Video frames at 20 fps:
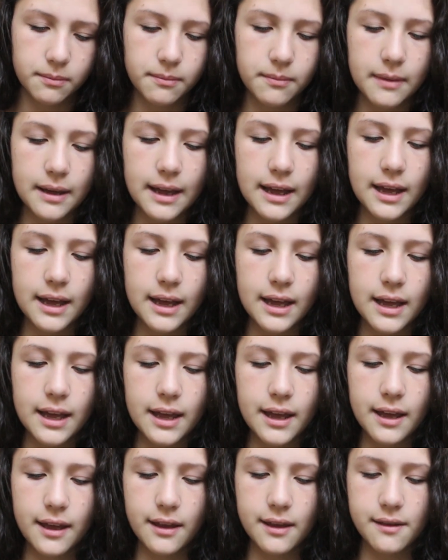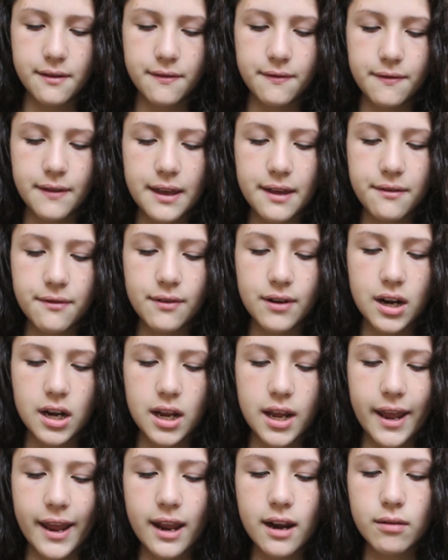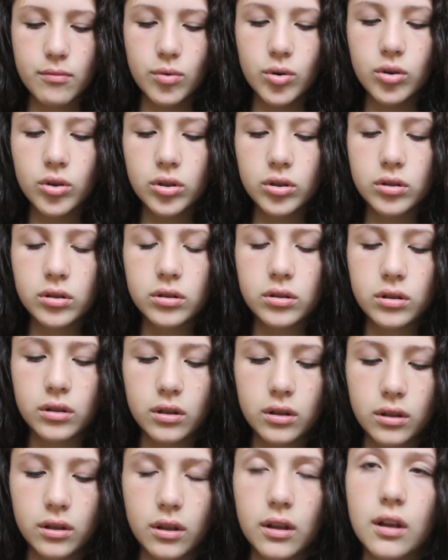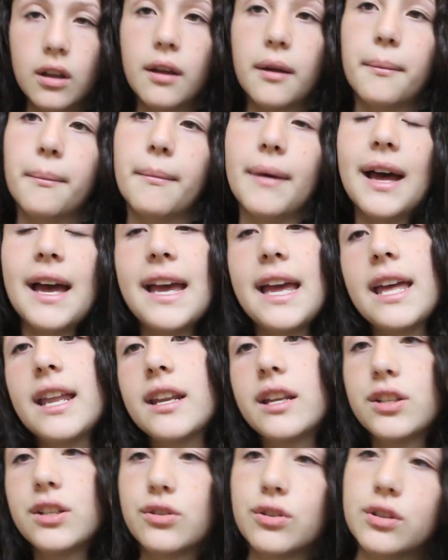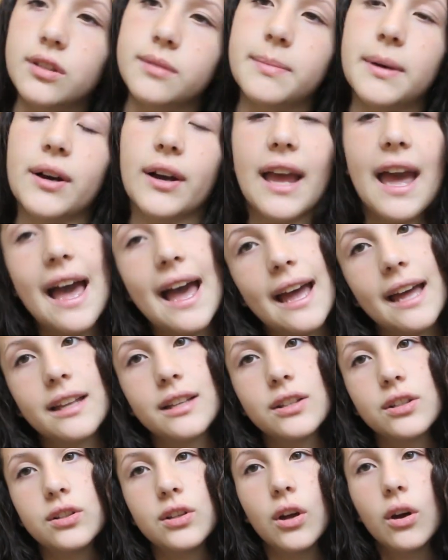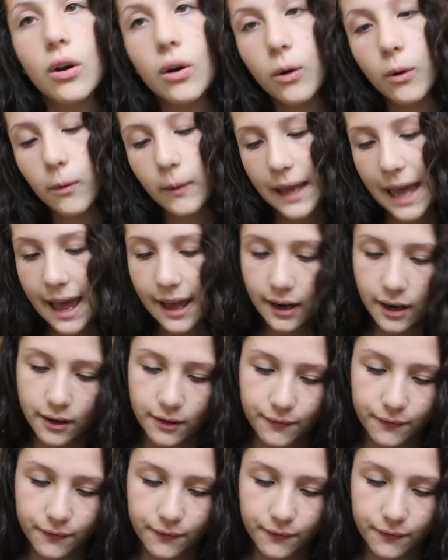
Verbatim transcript: My favorite animal. My initials spell cat, so cat.